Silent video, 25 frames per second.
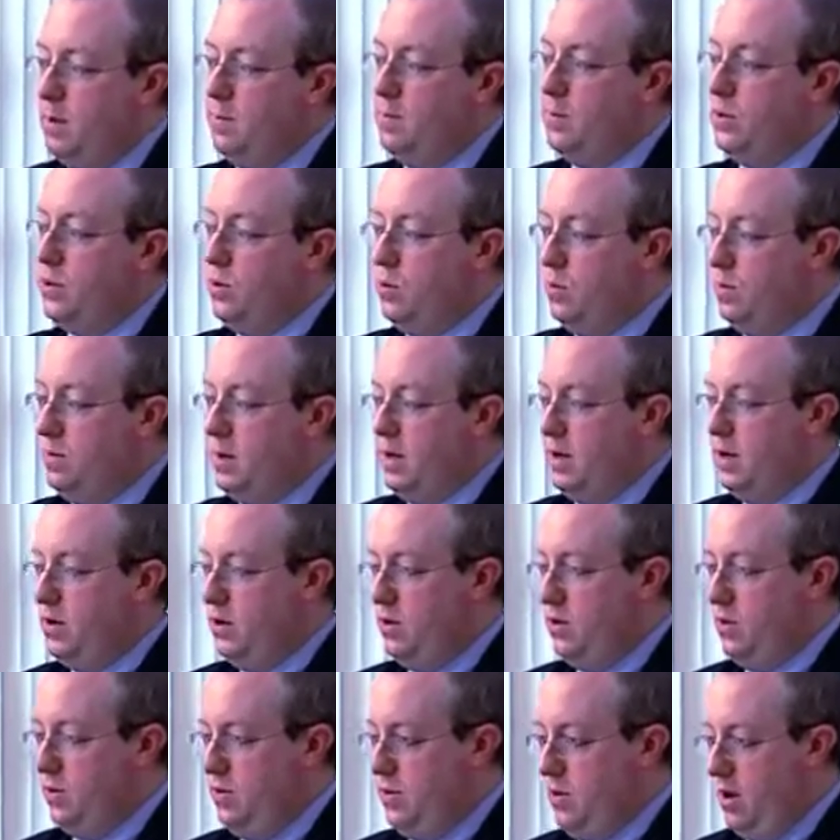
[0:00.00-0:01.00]
absorbed
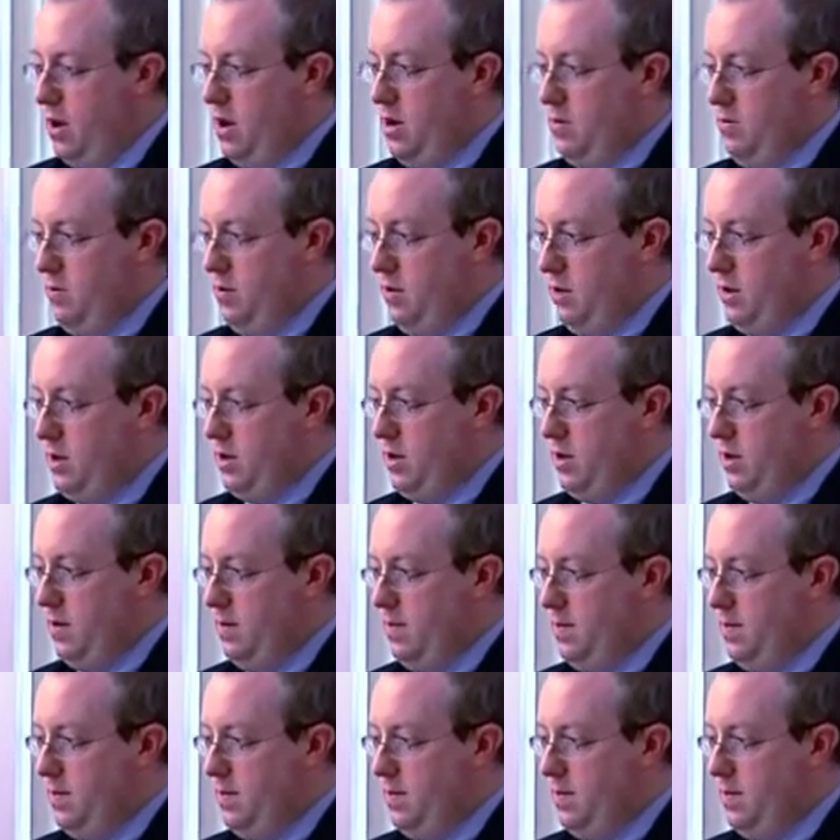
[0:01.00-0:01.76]
into your thyroid.